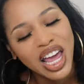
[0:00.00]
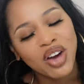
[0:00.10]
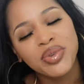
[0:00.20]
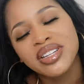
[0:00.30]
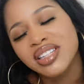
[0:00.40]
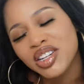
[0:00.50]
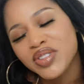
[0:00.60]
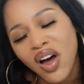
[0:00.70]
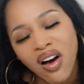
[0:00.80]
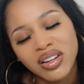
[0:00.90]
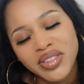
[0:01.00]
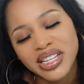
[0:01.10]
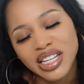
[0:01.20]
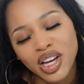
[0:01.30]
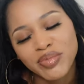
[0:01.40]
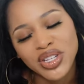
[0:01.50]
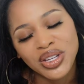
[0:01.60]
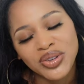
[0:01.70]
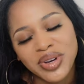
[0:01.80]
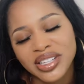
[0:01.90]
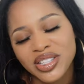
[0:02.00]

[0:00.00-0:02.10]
And we lift all of this up to you